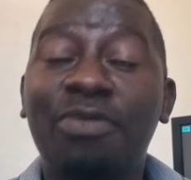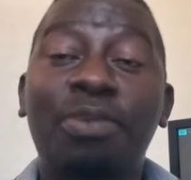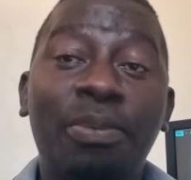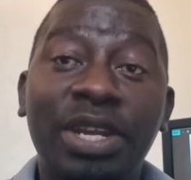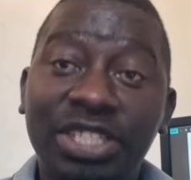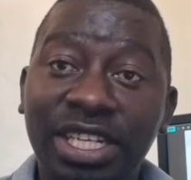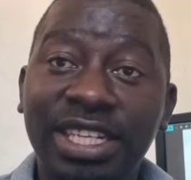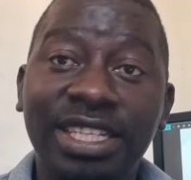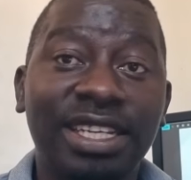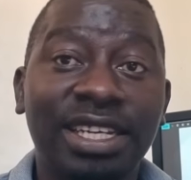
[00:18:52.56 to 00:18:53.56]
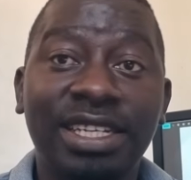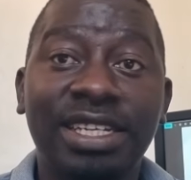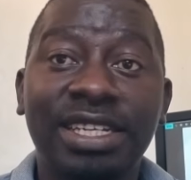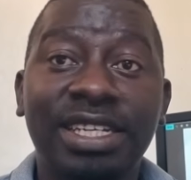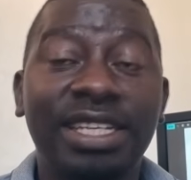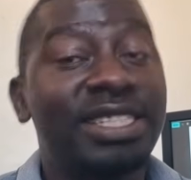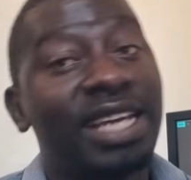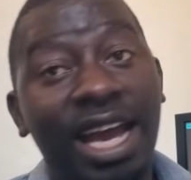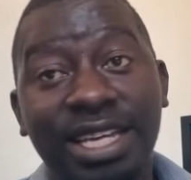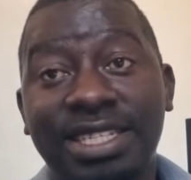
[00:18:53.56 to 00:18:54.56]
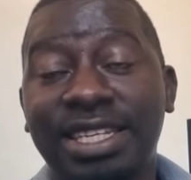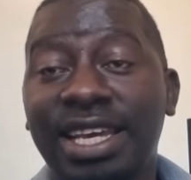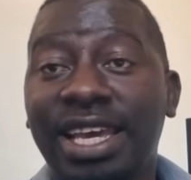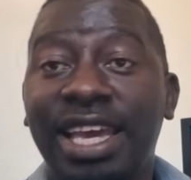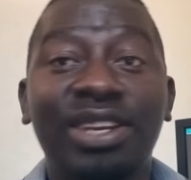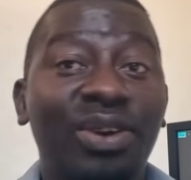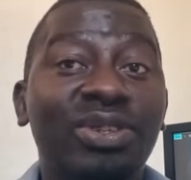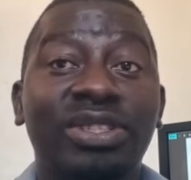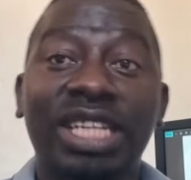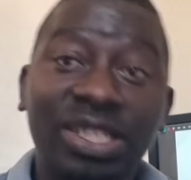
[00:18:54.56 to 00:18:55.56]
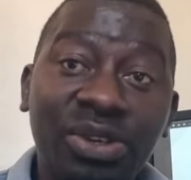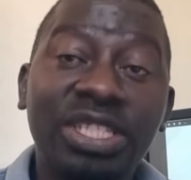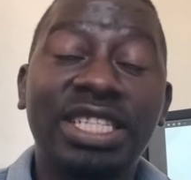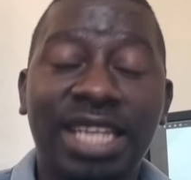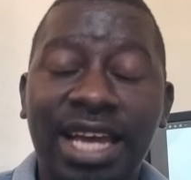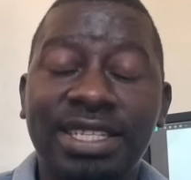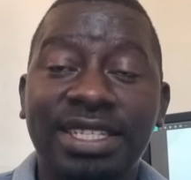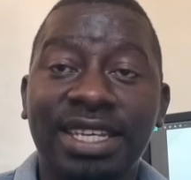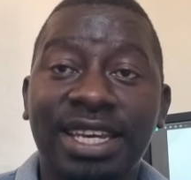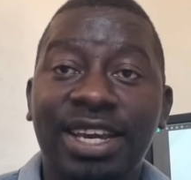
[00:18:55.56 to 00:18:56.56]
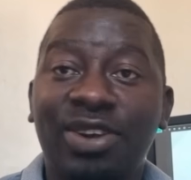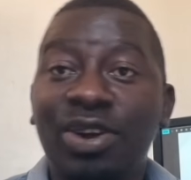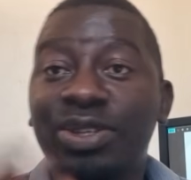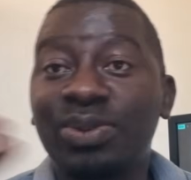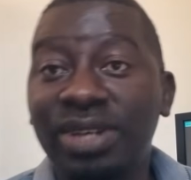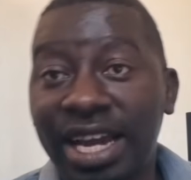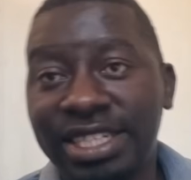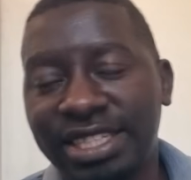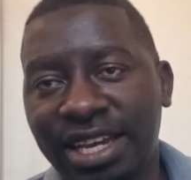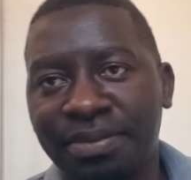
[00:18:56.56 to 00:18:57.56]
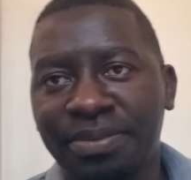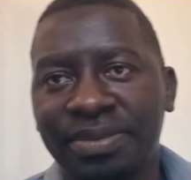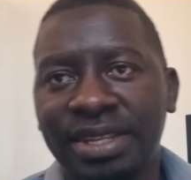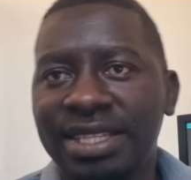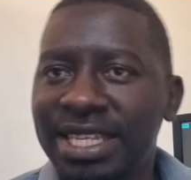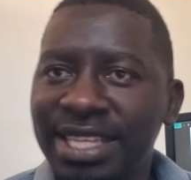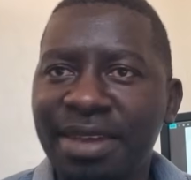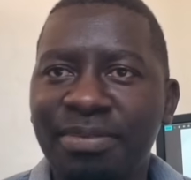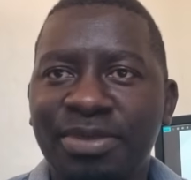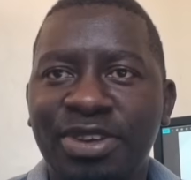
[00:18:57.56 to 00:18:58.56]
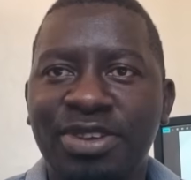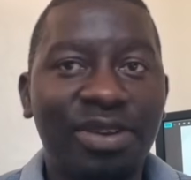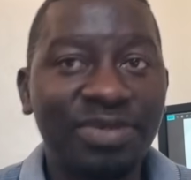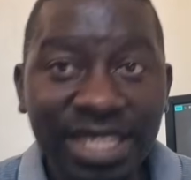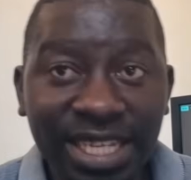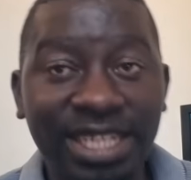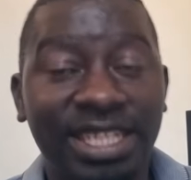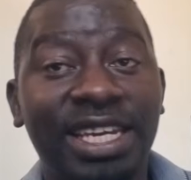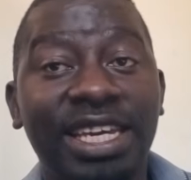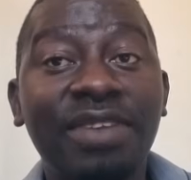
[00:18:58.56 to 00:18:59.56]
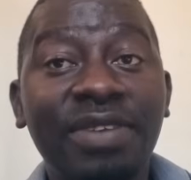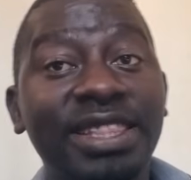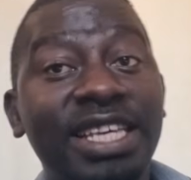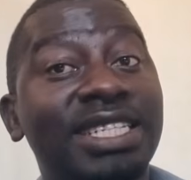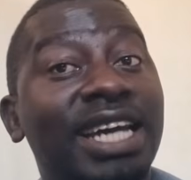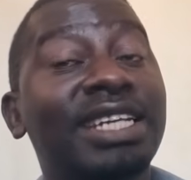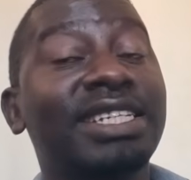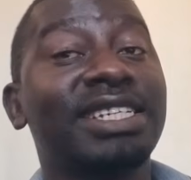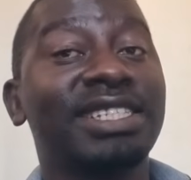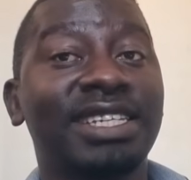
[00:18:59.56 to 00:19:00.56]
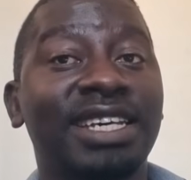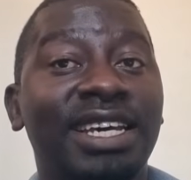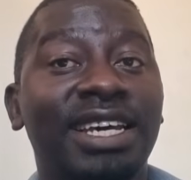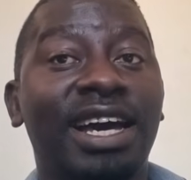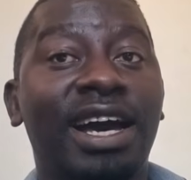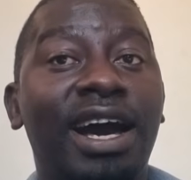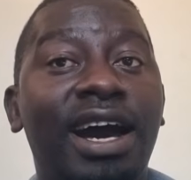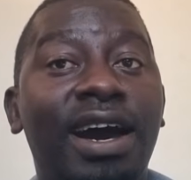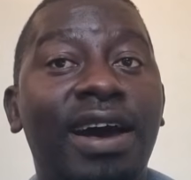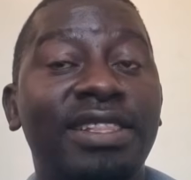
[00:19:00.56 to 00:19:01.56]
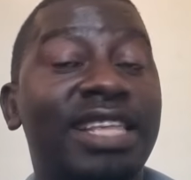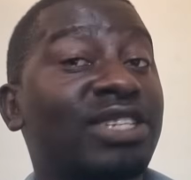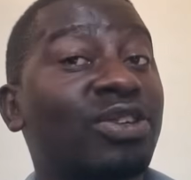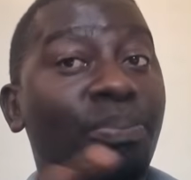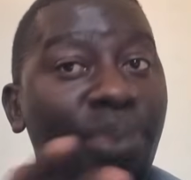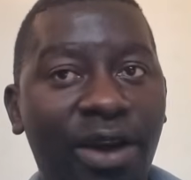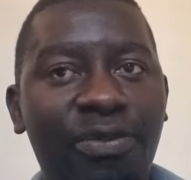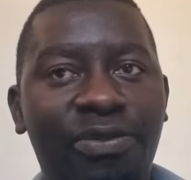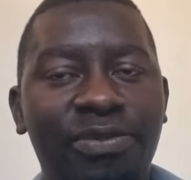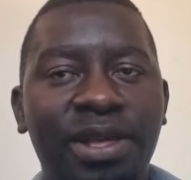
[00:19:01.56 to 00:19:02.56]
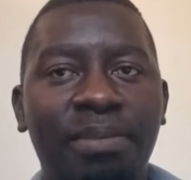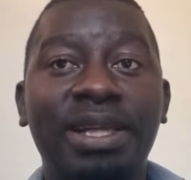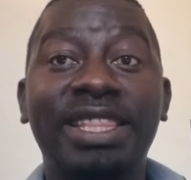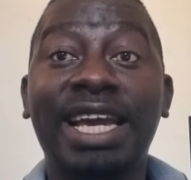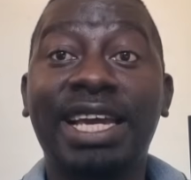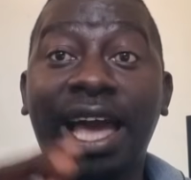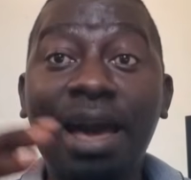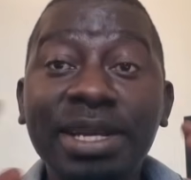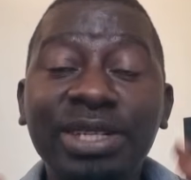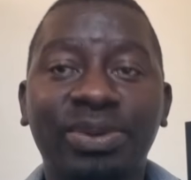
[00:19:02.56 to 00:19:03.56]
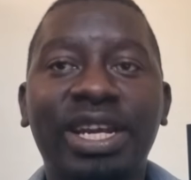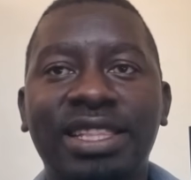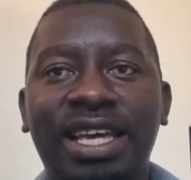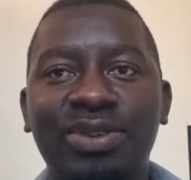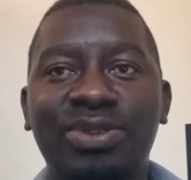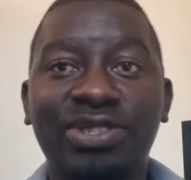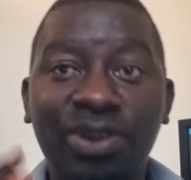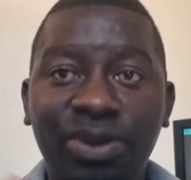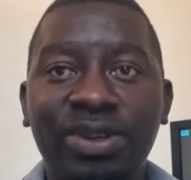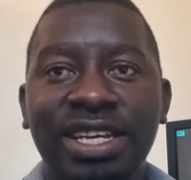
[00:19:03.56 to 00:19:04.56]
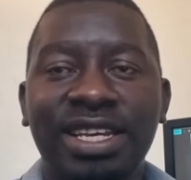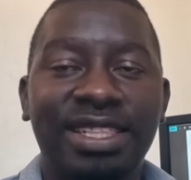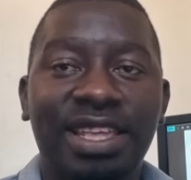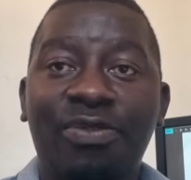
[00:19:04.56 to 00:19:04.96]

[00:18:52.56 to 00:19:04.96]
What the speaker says: population it has and also technology it has. Go to Russia, the same. You have seen even these countries, they're so powerful, but they're coming together. You saw they